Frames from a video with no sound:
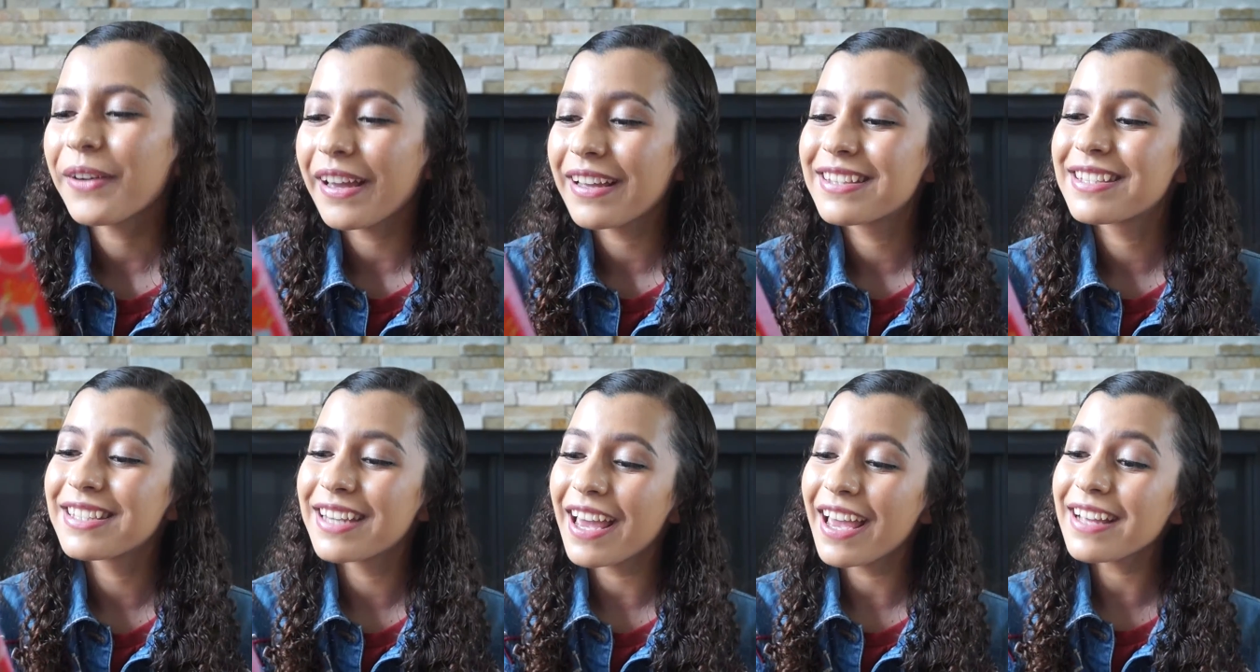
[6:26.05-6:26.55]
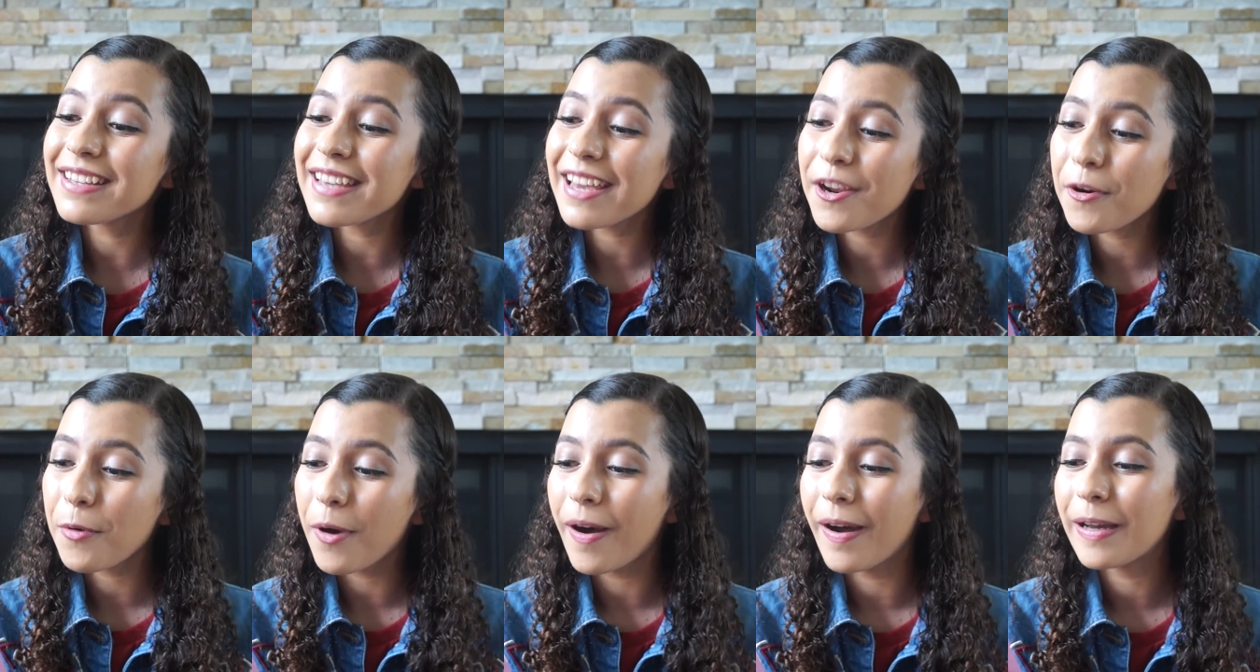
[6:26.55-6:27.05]
Okay, today
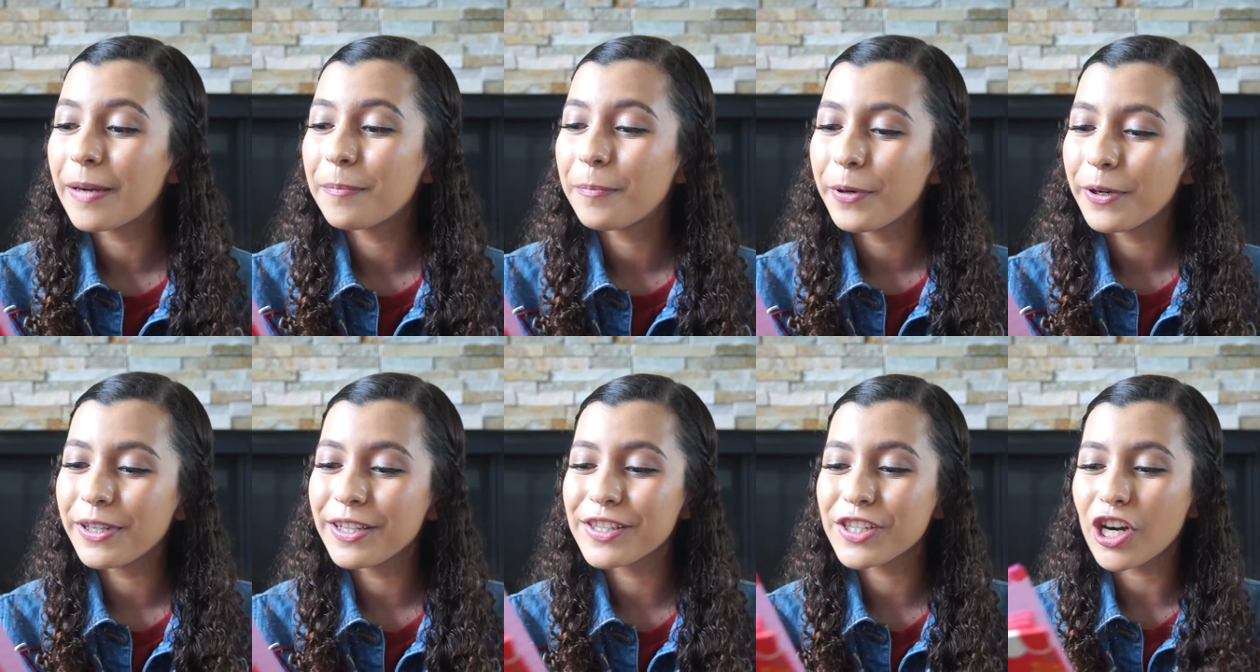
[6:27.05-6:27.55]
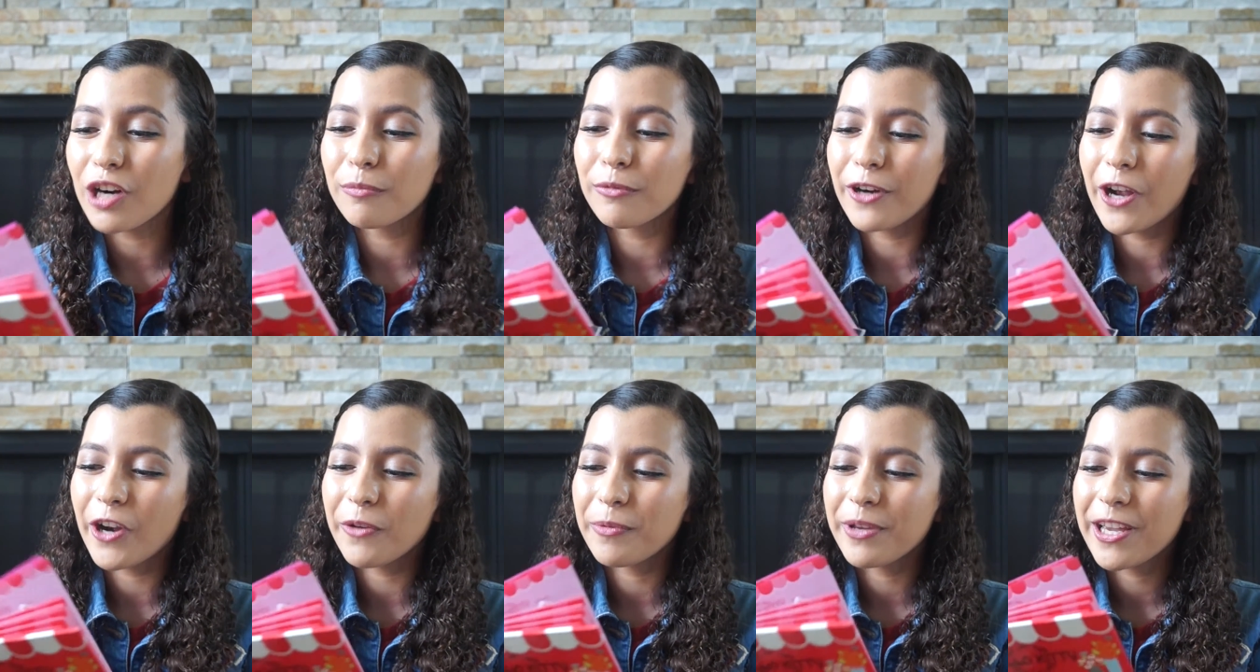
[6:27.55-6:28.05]
Daquan put his arm
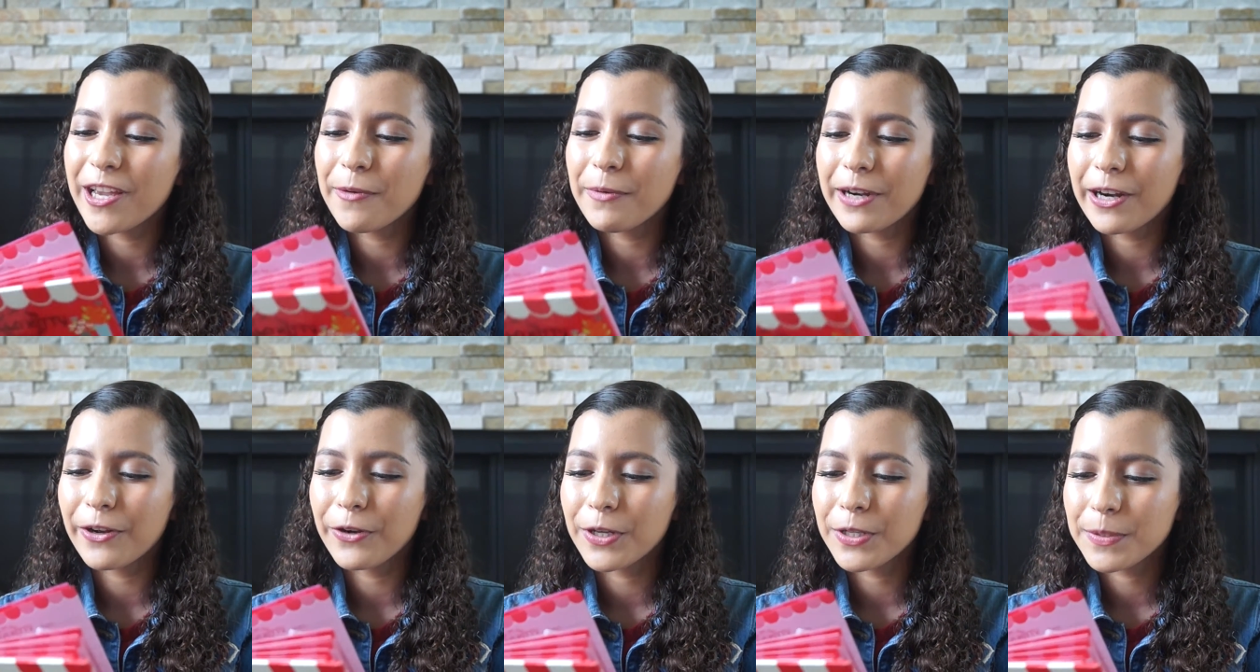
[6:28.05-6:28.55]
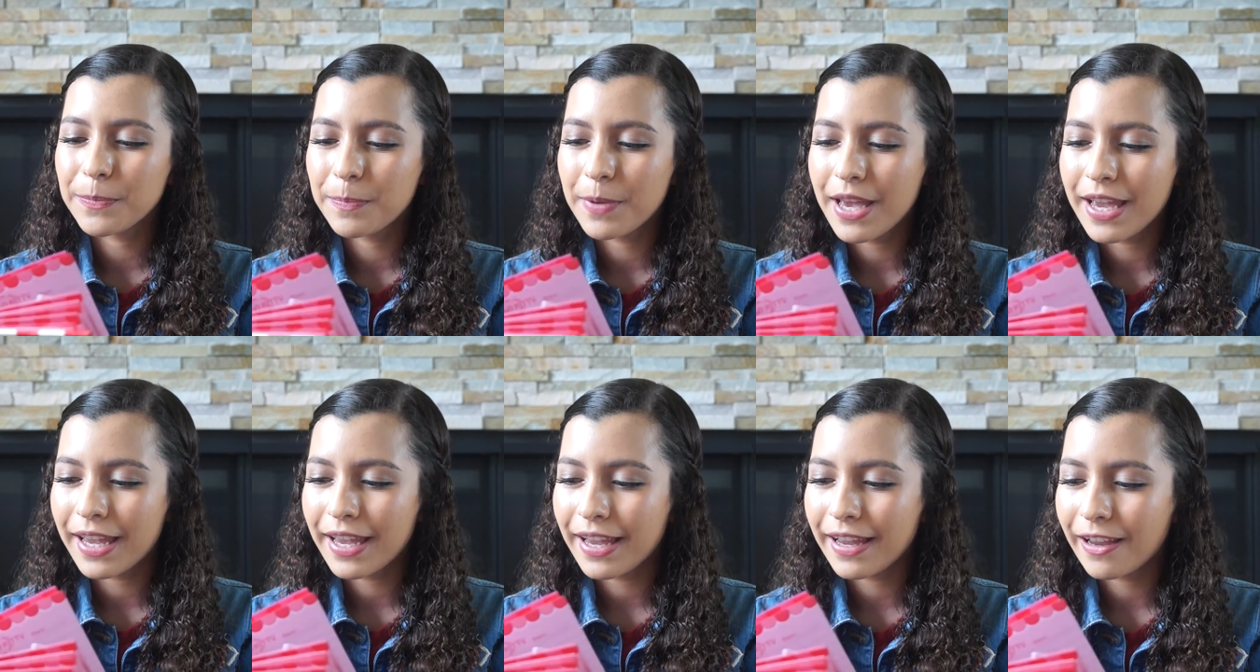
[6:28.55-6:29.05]
around me when I was
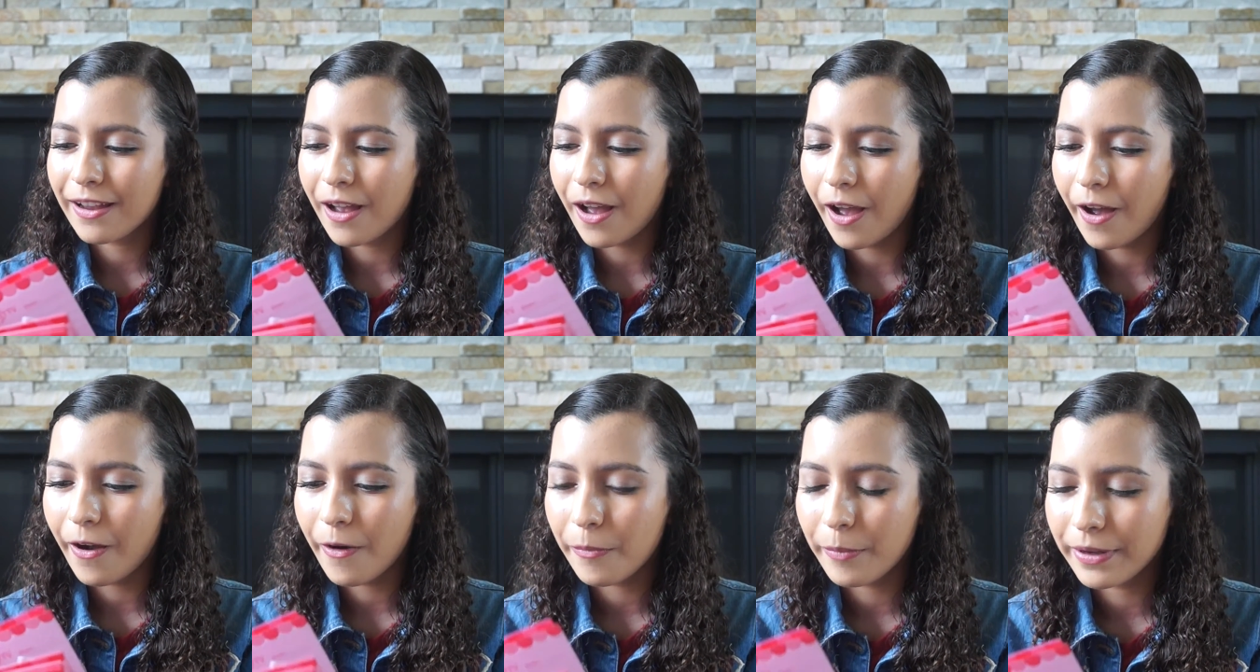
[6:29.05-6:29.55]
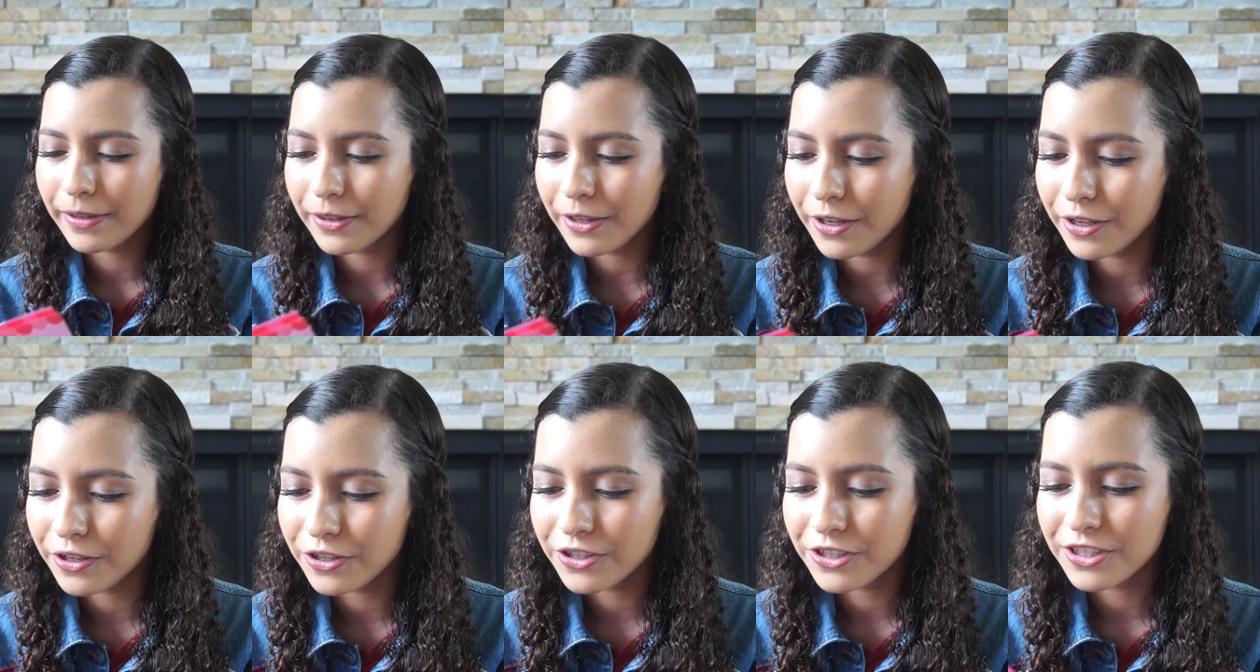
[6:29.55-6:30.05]
picking out my
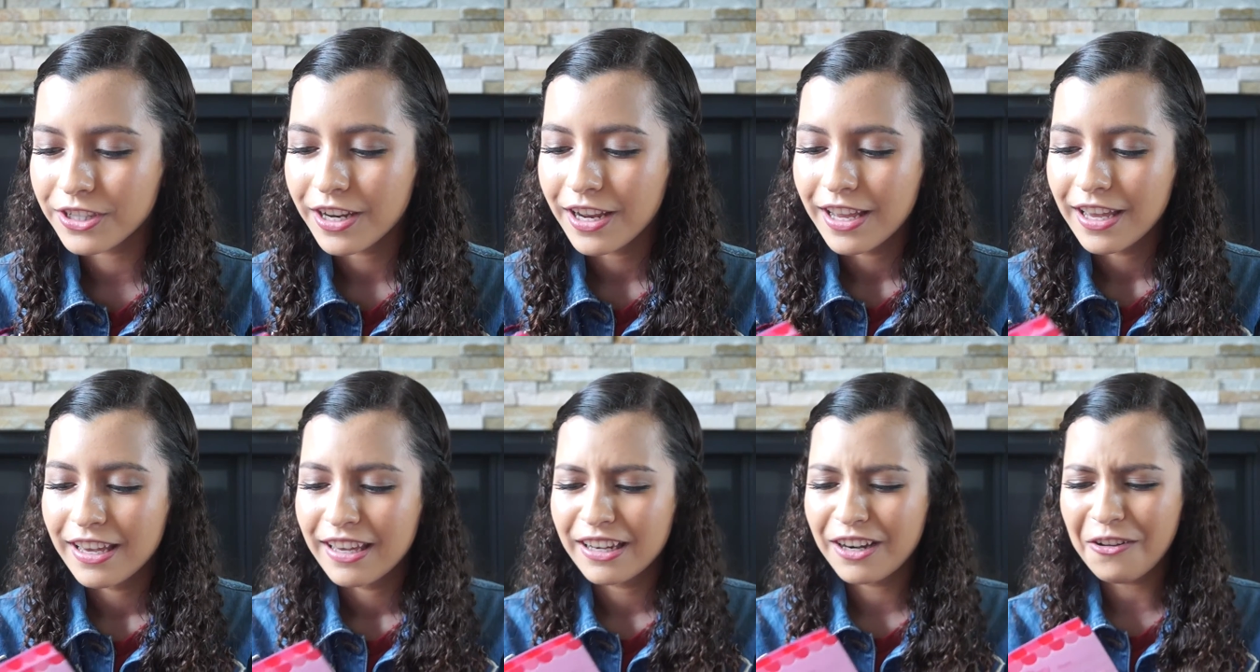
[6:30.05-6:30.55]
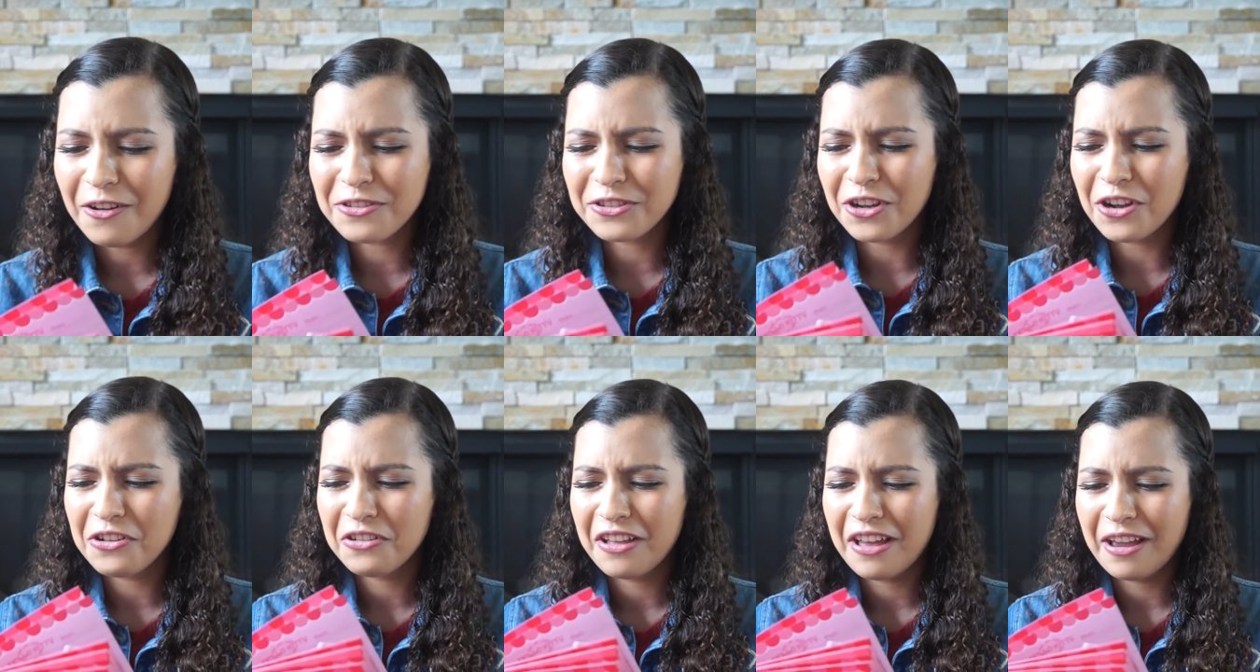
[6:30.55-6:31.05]
lunch and I was
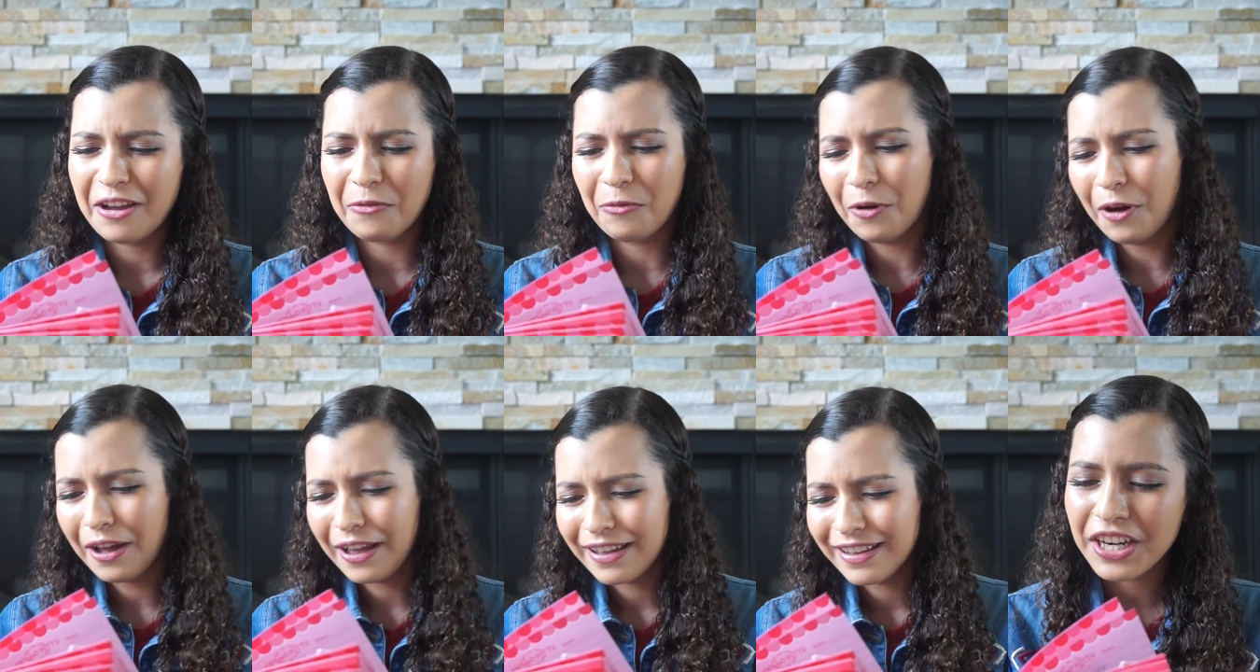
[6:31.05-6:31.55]
all like, what?